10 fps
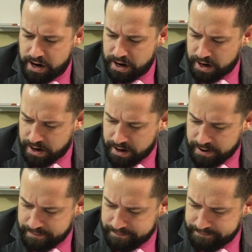
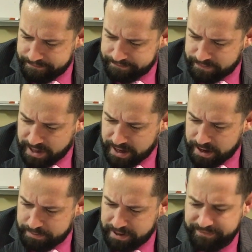
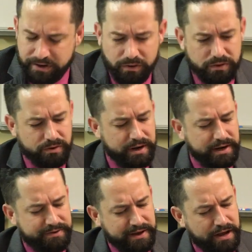But if you don't learn
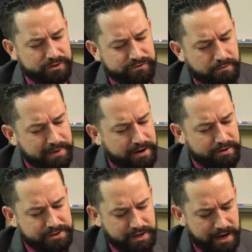anything else from me
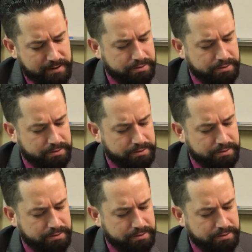here today,